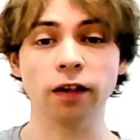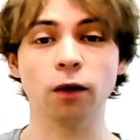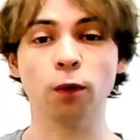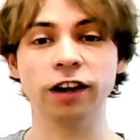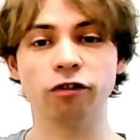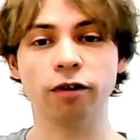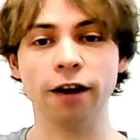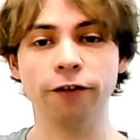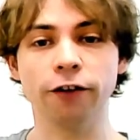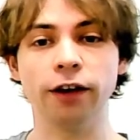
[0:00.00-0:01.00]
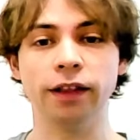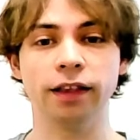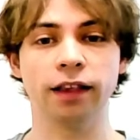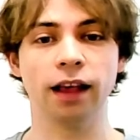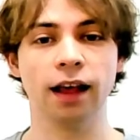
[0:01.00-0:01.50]
which
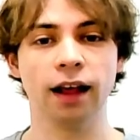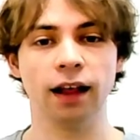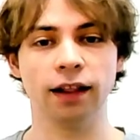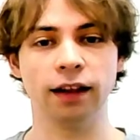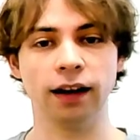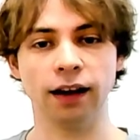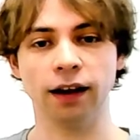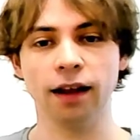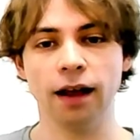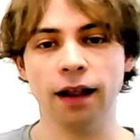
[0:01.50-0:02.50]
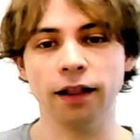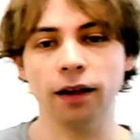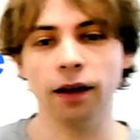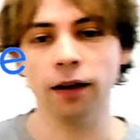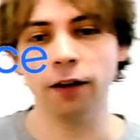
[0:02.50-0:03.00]
reference the data,
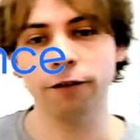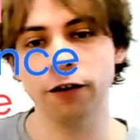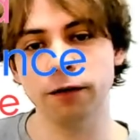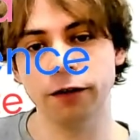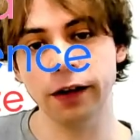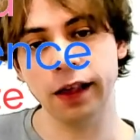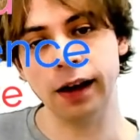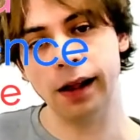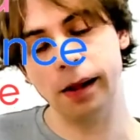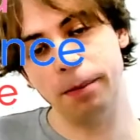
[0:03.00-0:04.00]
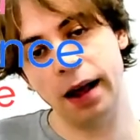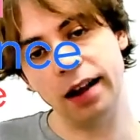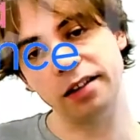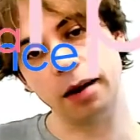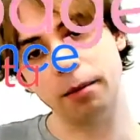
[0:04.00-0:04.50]
the physical page
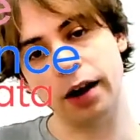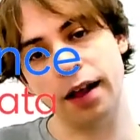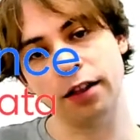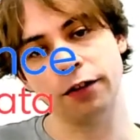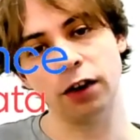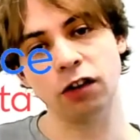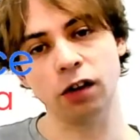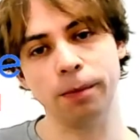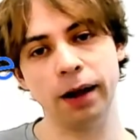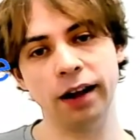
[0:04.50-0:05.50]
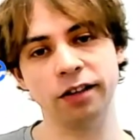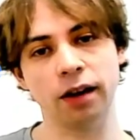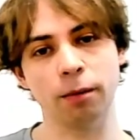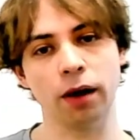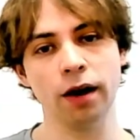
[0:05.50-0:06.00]
number and the virtual page
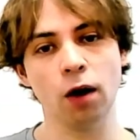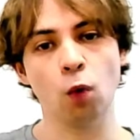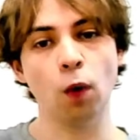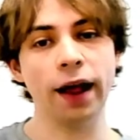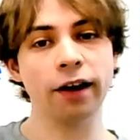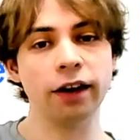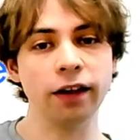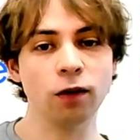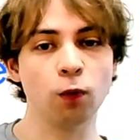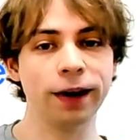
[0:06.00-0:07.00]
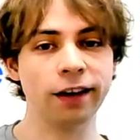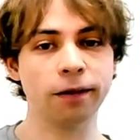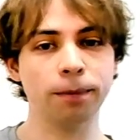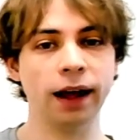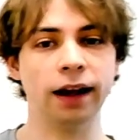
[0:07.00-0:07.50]
number. Where is which
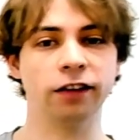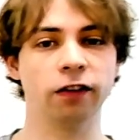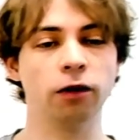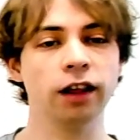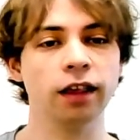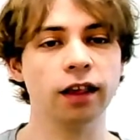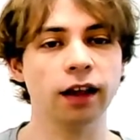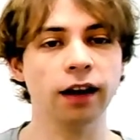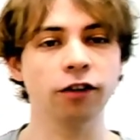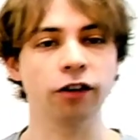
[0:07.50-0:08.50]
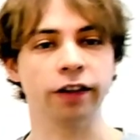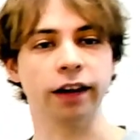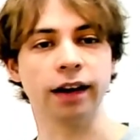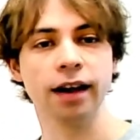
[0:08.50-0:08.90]
page? So this is interesting.